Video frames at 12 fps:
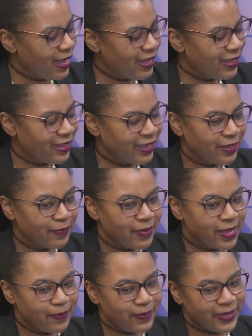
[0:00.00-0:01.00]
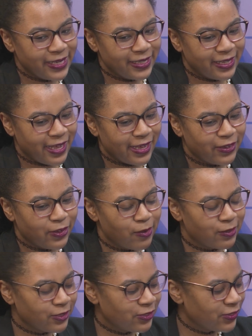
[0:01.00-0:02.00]
I think maybe like
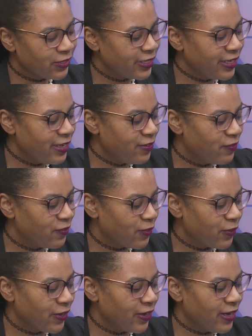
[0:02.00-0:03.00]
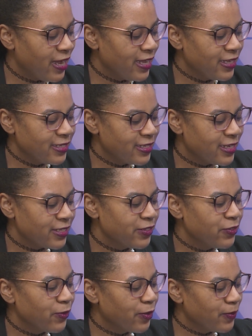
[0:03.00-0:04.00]
culturally for us, it's
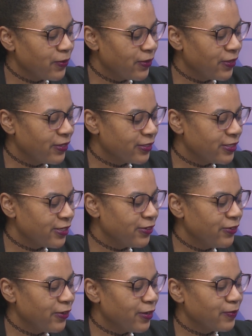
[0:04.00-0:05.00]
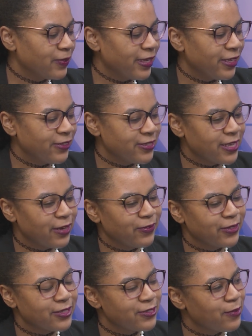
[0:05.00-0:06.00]
normal to grow up, like you said,
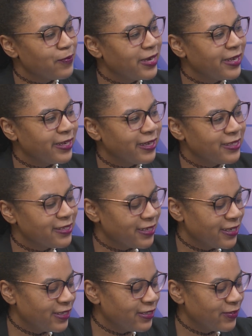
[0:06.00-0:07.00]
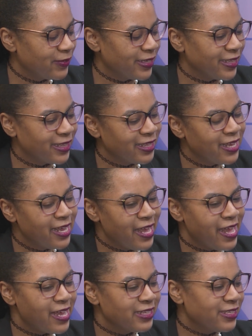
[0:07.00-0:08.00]
with so many cousins, with
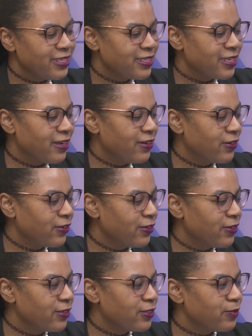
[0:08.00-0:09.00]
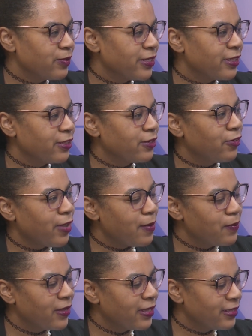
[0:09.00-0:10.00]
aunties and uncles, with
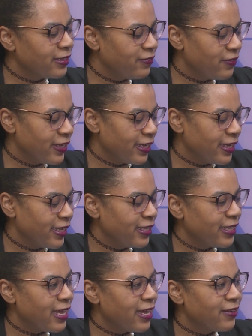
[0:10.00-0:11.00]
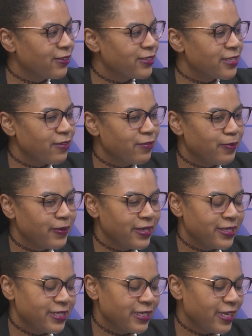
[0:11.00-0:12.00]
grandma living in the house,
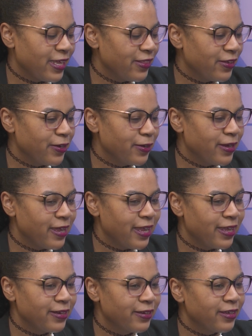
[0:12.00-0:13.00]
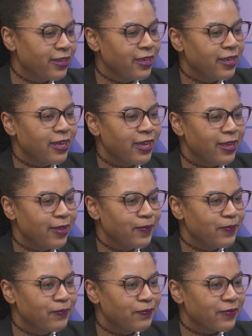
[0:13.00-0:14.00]
everybody together. And
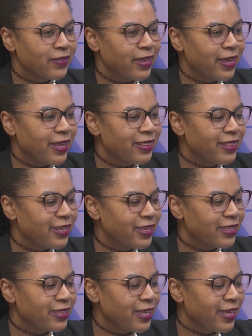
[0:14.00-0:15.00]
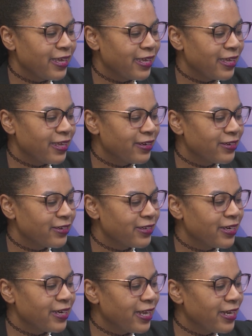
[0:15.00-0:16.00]
um, I think like in
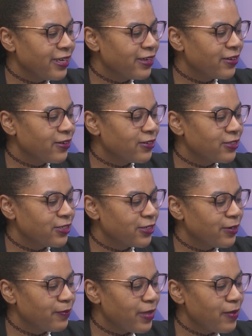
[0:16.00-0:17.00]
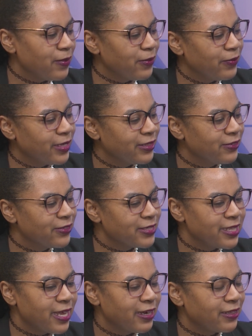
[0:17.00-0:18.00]
Canadian culture, maybe we lose
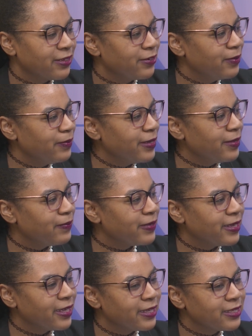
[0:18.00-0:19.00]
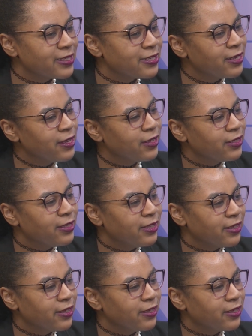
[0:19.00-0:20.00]
that a little bit because
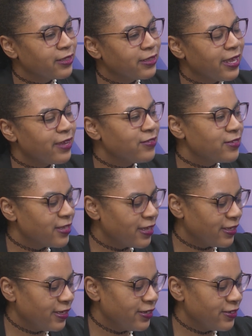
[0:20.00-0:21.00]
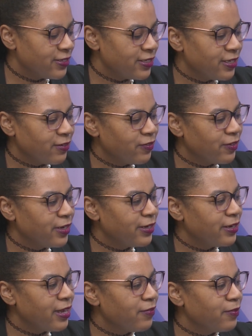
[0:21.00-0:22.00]
the lifestyle here is
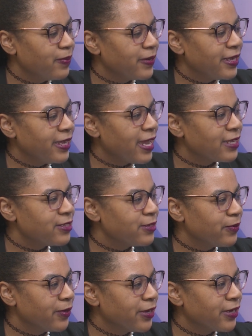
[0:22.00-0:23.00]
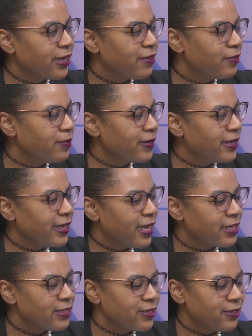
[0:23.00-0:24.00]
different. Everybody has to work, everybody
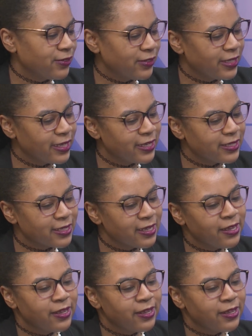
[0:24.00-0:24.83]
has to do things.